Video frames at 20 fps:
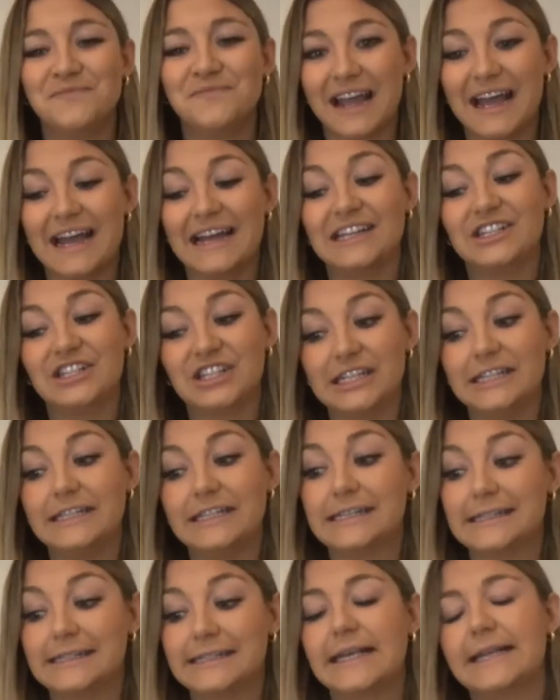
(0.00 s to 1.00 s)
And she
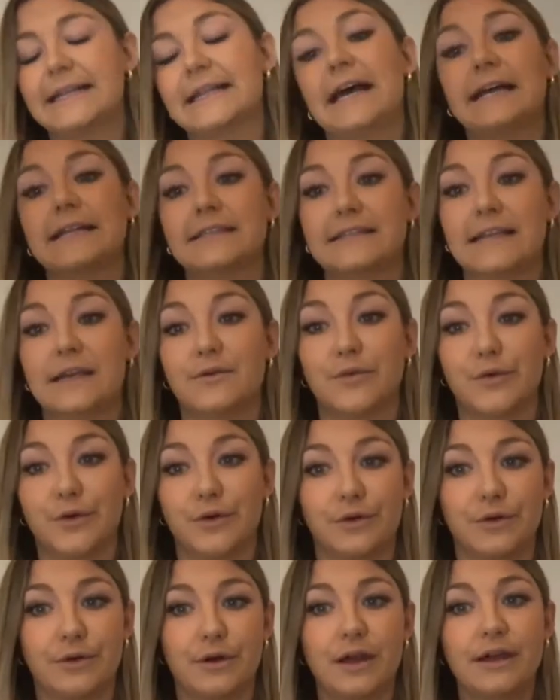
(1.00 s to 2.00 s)
did say that
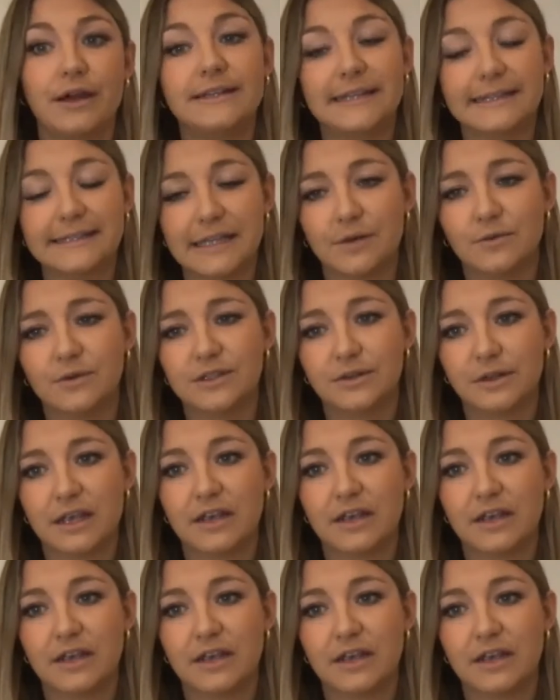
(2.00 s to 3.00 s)
TSL was looking
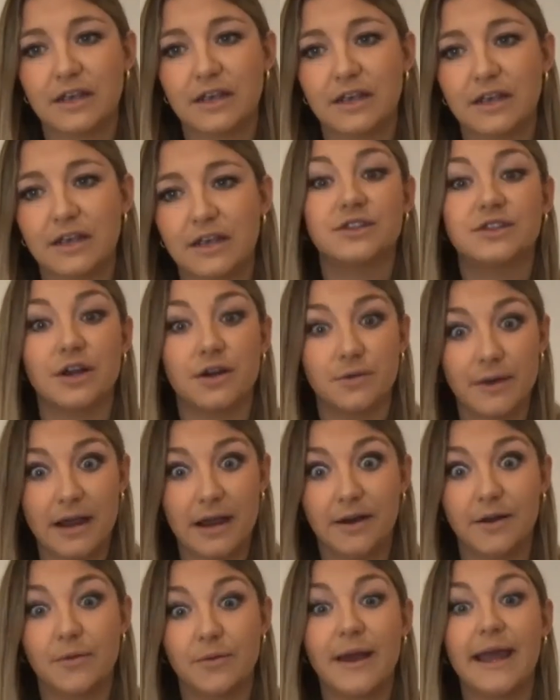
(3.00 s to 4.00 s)
for someone to start
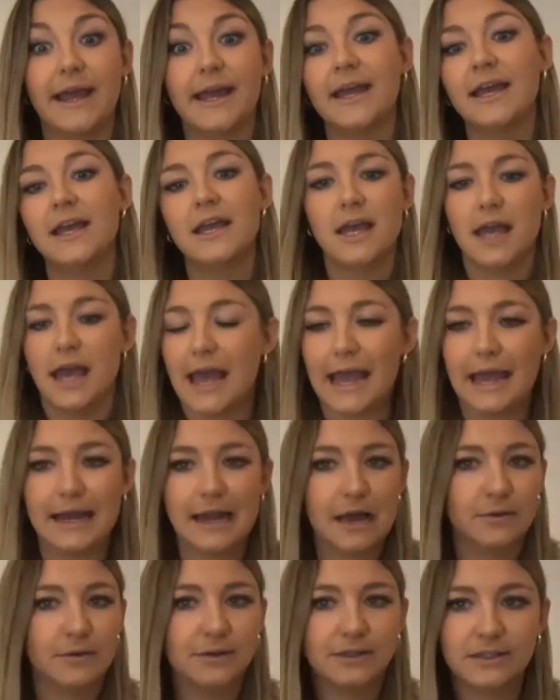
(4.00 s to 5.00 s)
right away. And
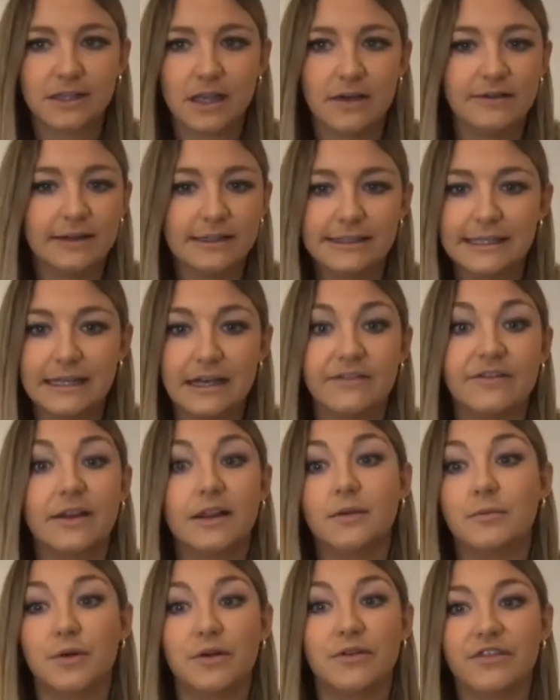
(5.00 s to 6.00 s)
I was obviously
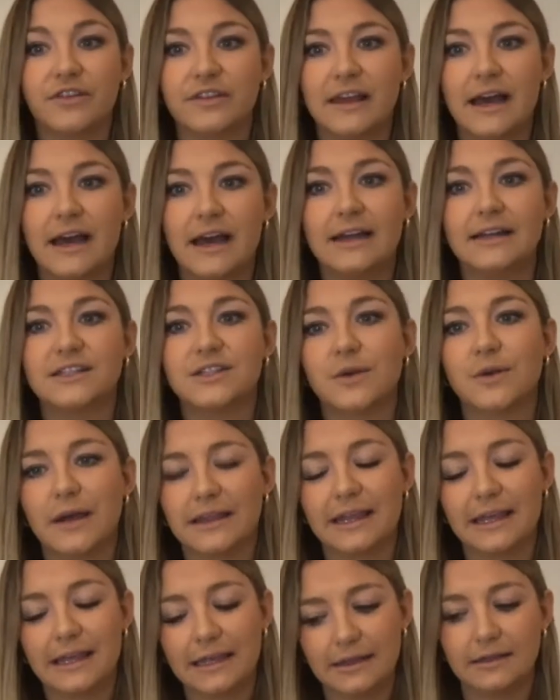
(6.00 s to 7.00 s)
available for that. So I
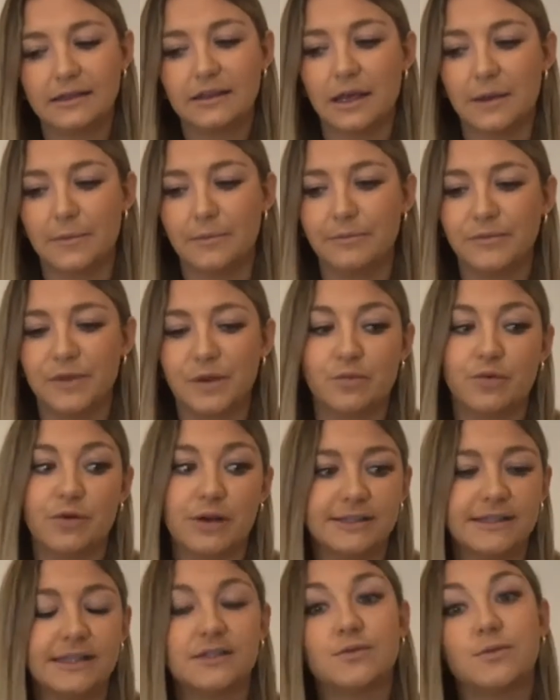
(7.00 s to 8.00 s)
think the
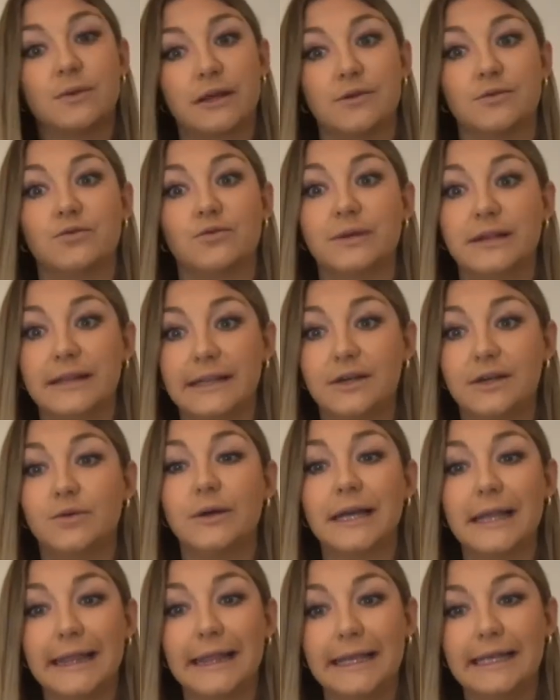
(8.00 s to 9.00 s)
process went really
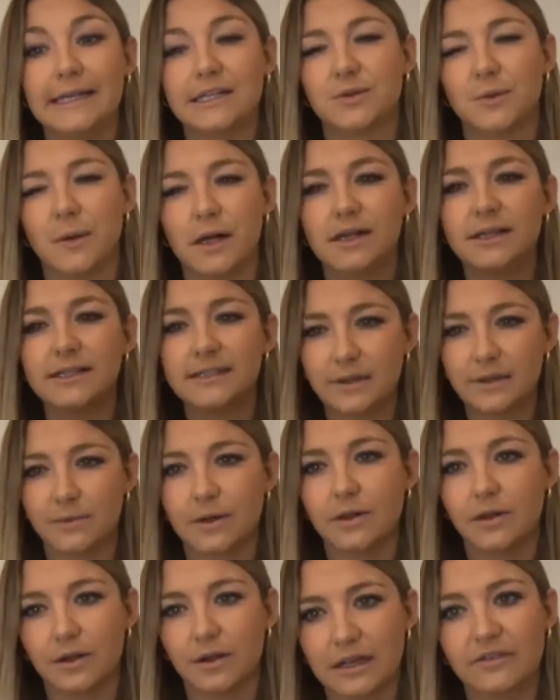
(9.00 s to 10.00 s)
quickly as well because they were
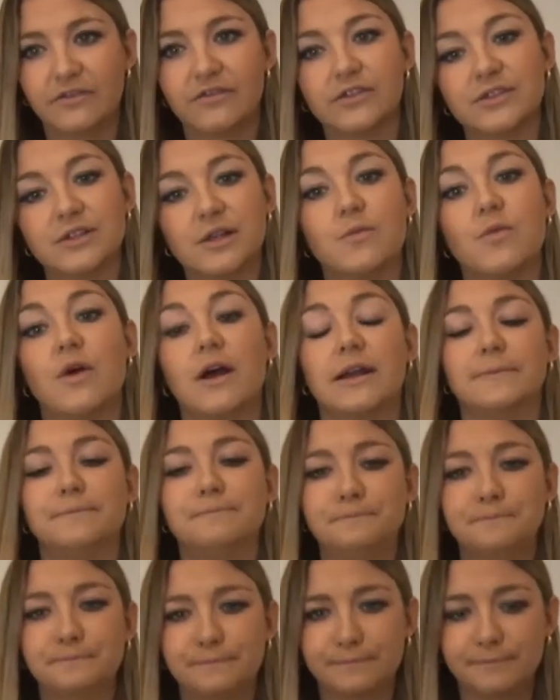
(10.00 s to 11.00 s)
looking for someone
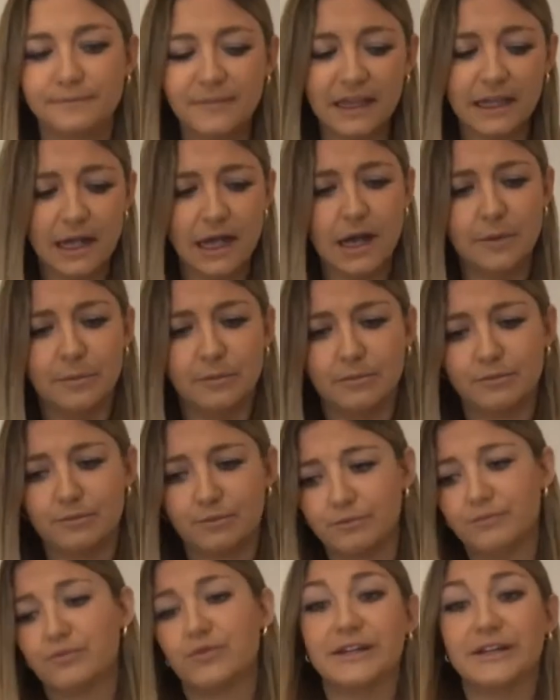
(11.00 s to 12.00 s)

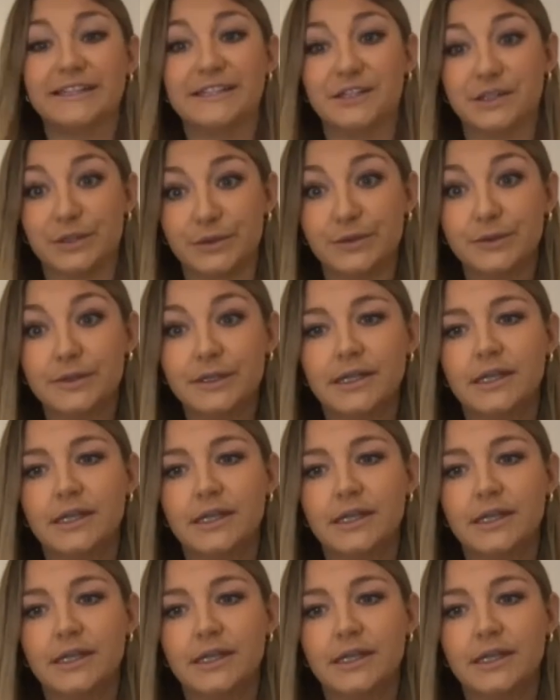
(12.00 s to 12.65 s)
pretty soon.